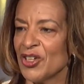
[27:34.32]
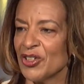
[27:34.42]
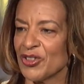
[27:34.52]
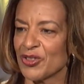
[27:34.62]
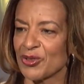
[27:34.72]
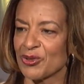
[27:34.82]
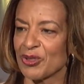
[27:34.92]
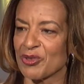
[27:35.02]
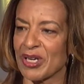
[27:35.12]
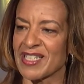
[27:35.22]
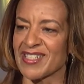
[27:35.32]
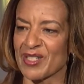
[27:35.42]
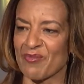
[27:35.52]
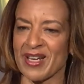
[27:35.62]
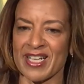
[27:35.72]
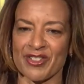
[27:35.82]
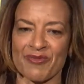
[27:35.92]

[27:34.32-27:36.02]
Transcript: So to address this plight of